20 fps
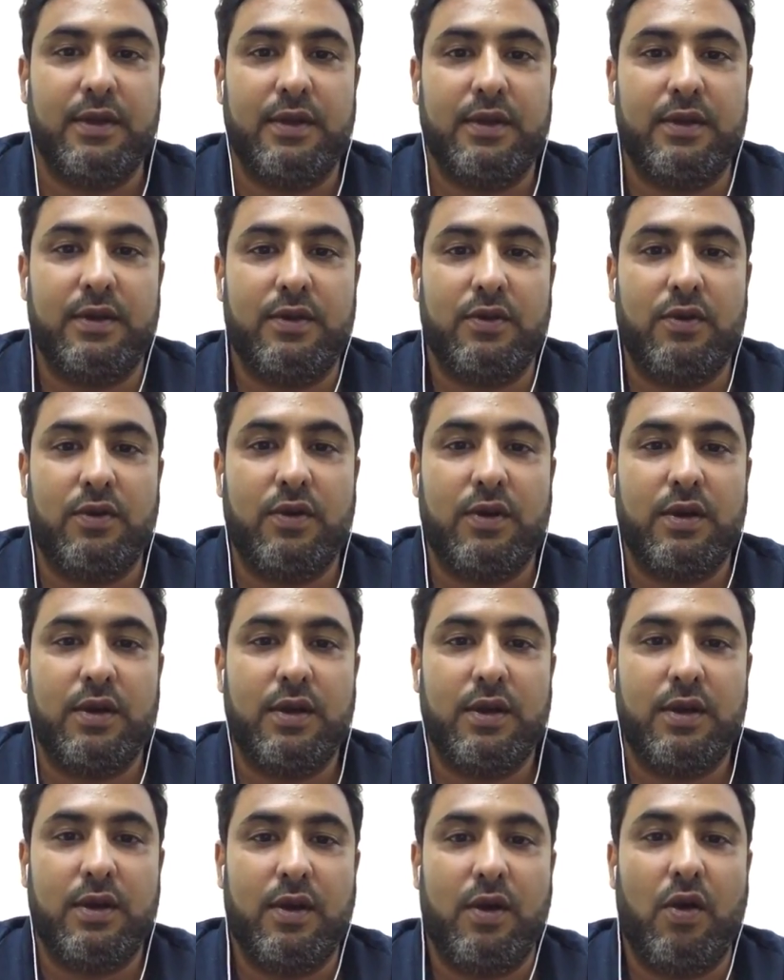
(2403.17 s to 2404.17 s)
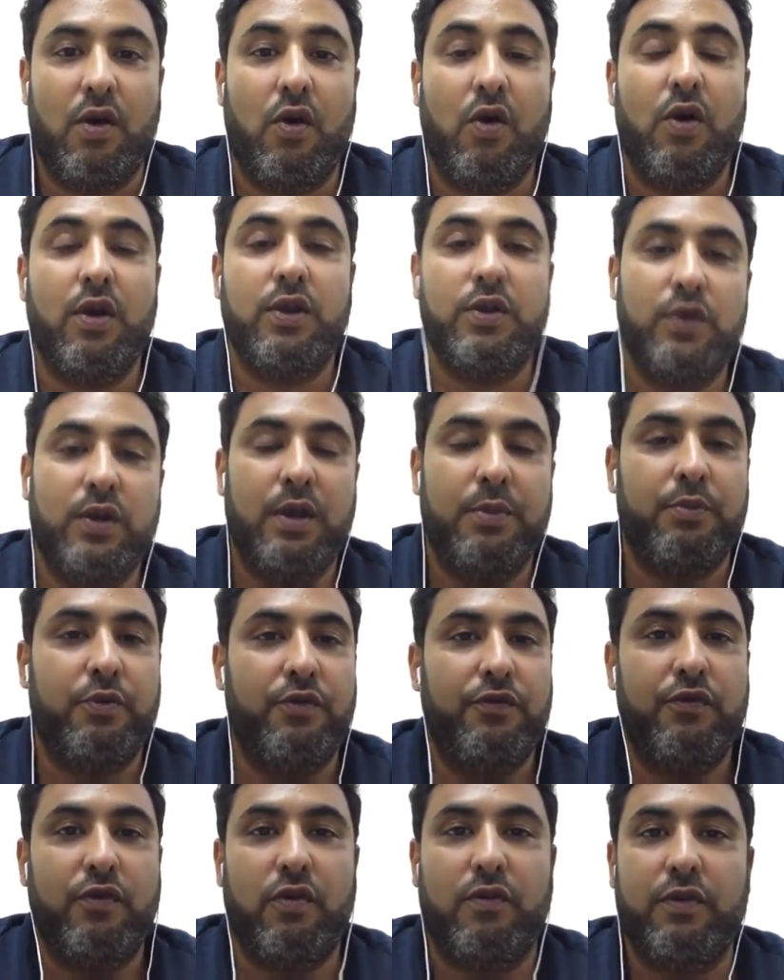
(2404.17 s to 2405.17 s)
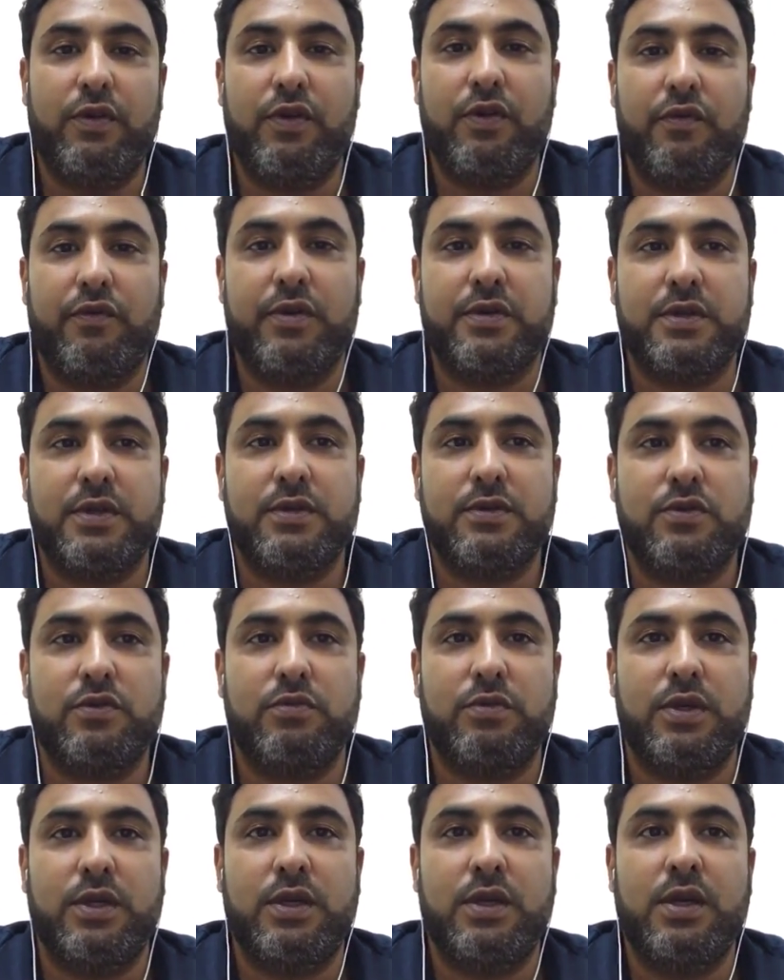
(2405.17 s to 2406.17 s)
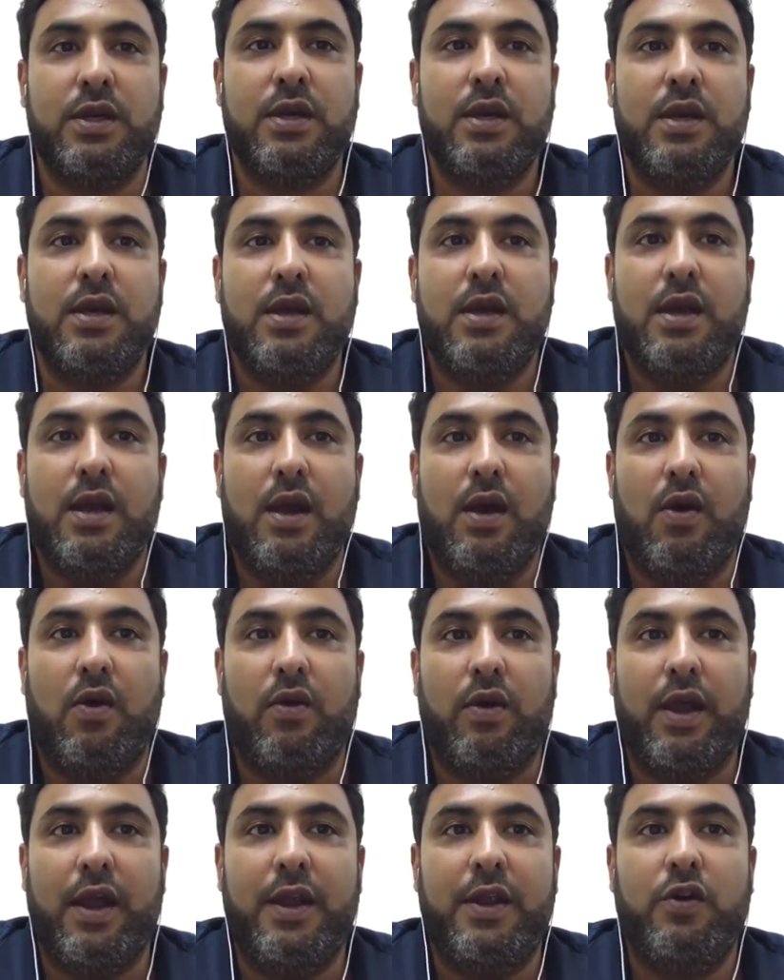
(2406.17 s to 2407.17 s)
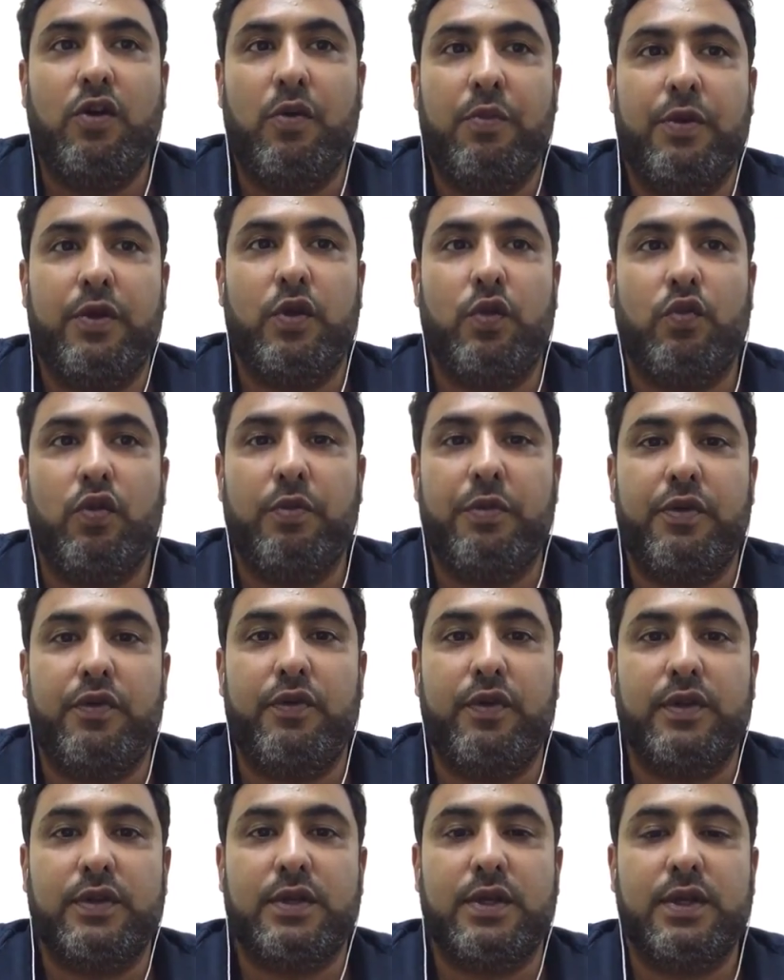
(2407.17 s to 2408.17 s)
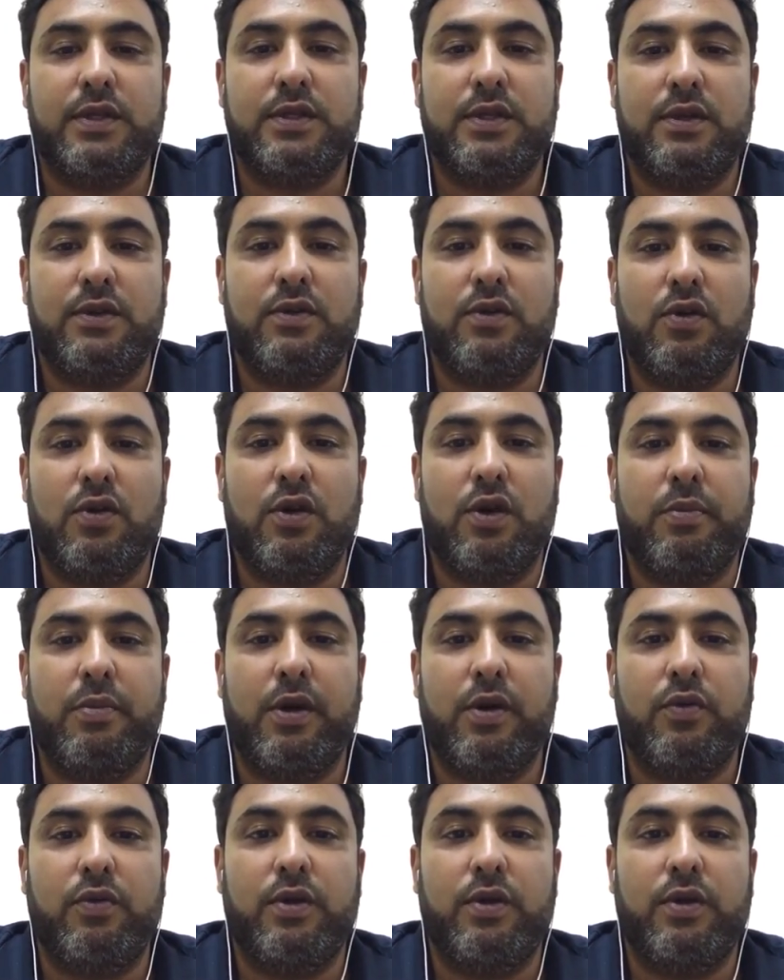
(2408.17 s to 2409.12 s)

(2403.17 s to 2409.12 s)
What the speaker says: talk, or you can put forward your questions to me, or any topic you want me to discuss and talk about.